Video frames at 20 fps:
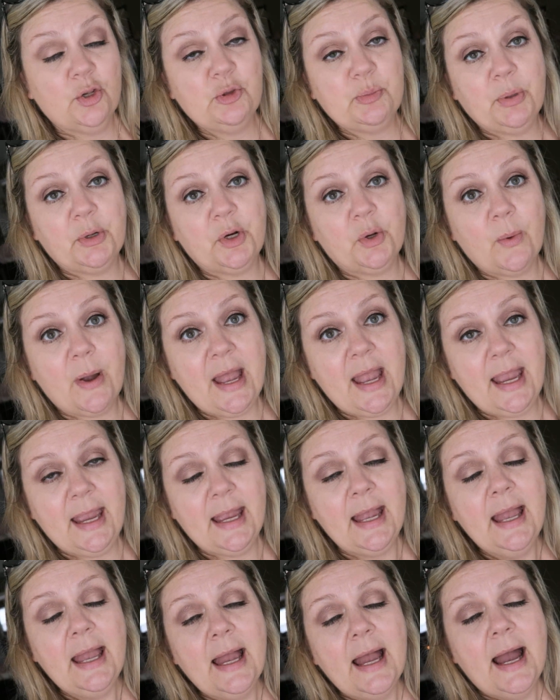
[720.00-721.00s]
those put
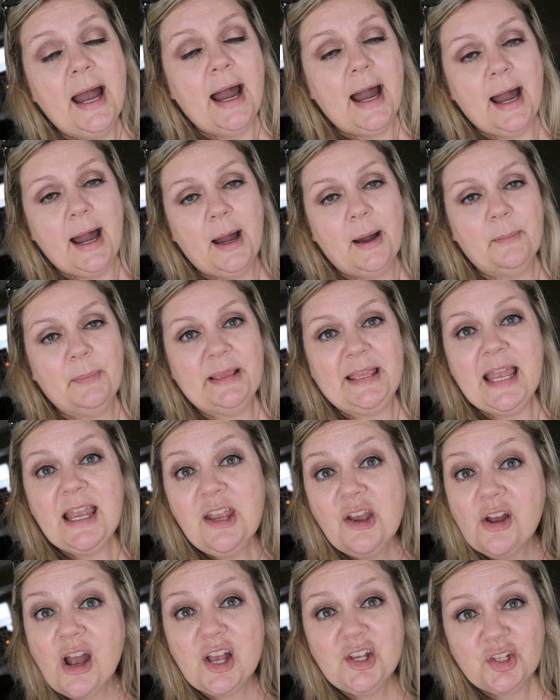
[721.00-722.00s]
away. Um, but
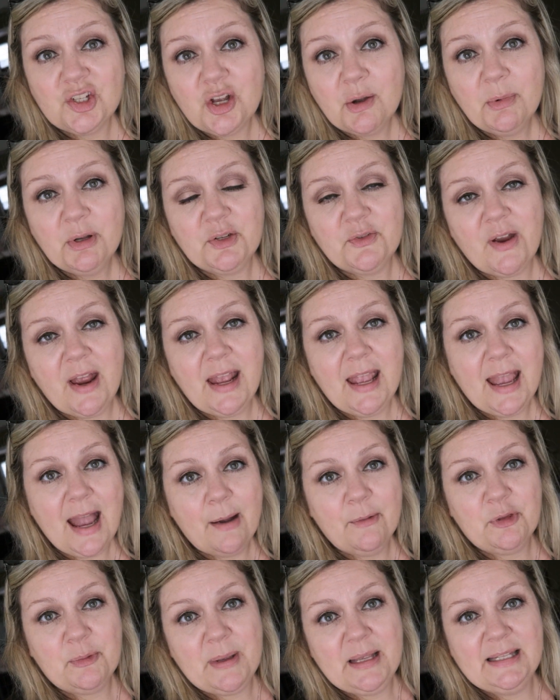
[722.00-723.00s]
thank you guys so much for hanging
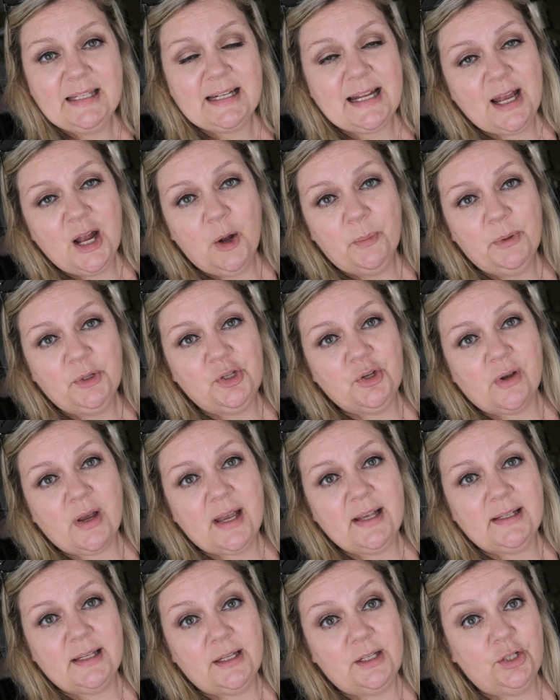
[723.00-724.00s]
out with me today. I hope that you
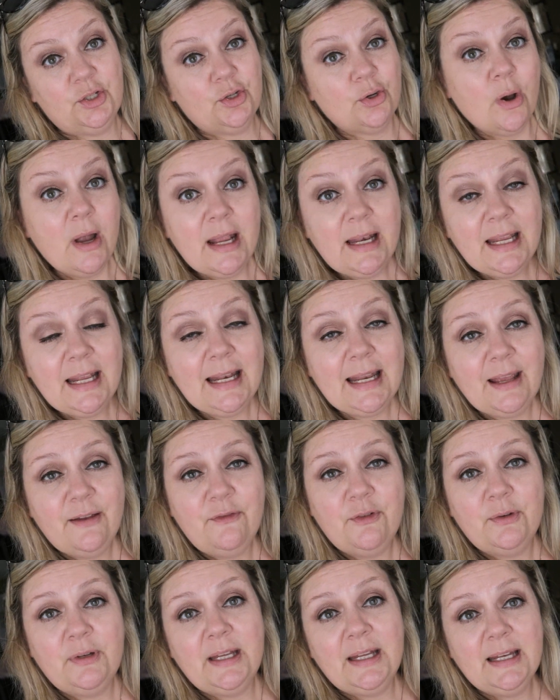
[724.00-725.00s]
guys enjoyed it.
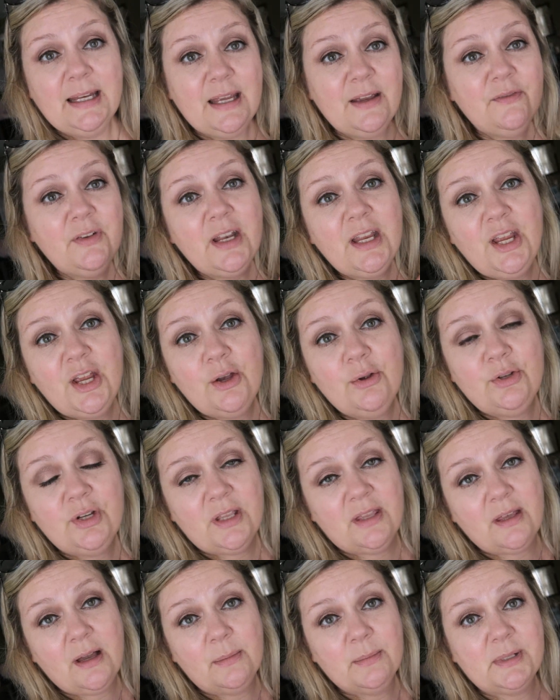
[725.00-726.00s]
If you did, give it a
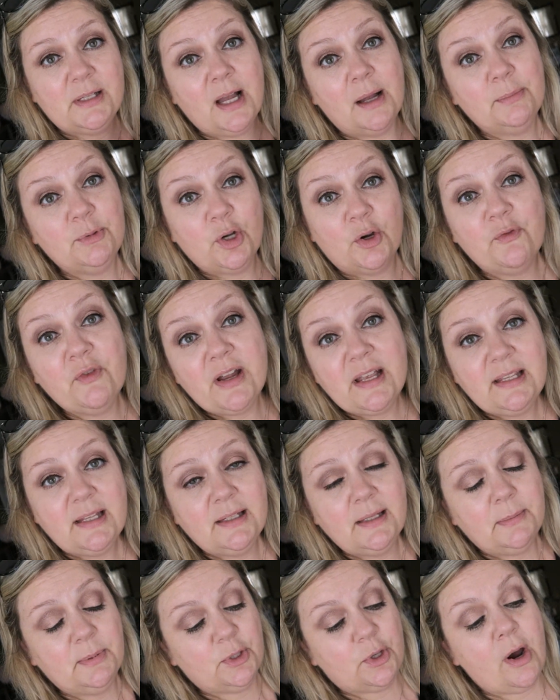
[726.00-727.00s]
huge thumbs up. Don't forget
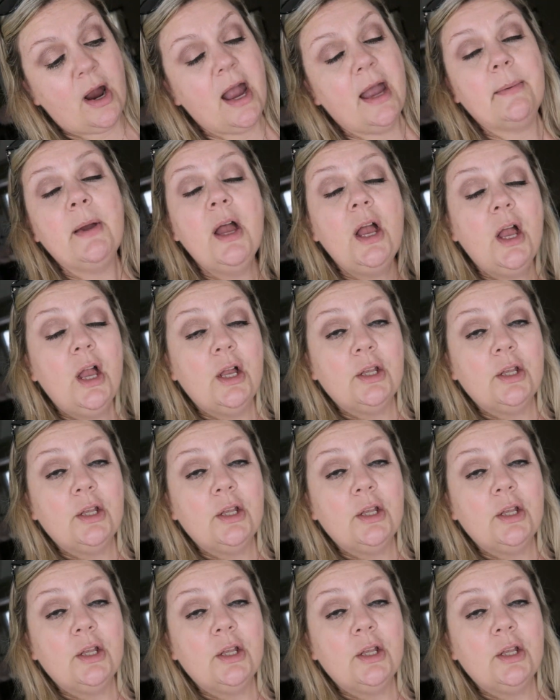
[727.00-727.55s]
to subscribe.